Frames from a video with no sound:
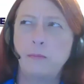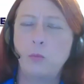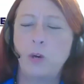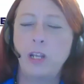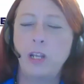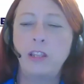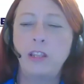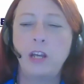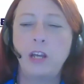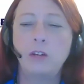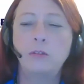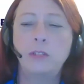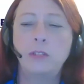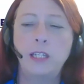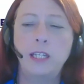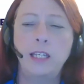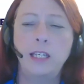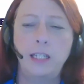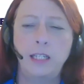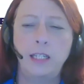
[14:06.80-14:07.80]
one of the
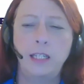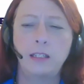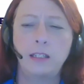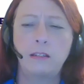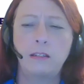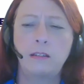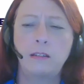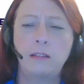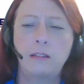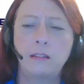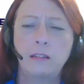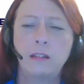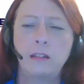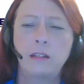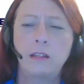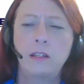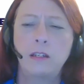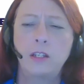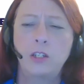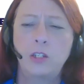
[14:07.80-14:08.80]
only idiots
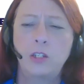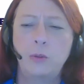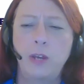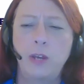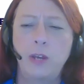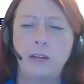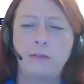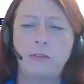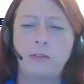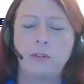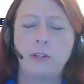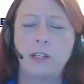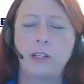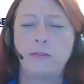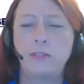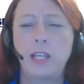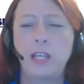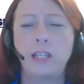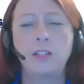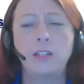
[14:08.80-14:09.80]
to ever
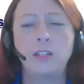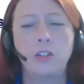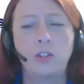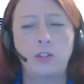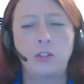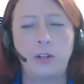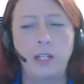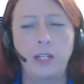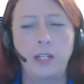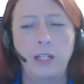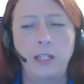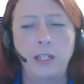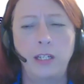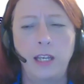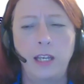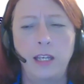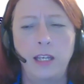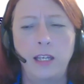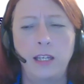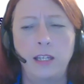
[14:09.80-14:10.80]
have taken the training,
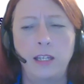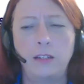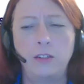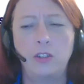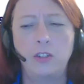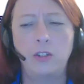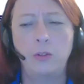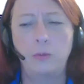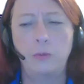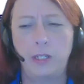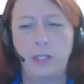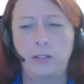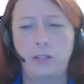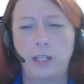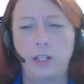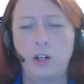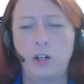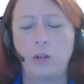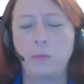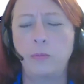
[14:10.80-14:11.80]
and two weeks
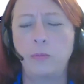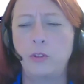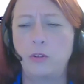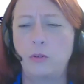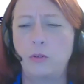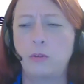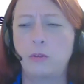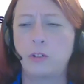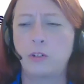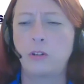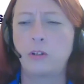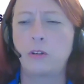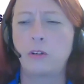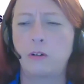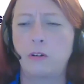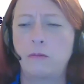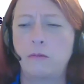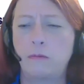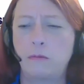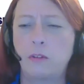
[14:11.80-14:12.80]
later, opened the doors to
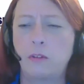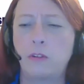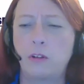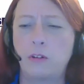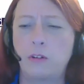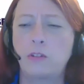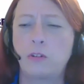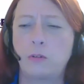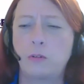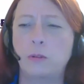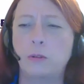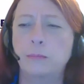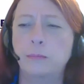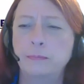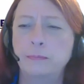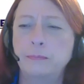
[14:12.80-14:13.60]
their to their school.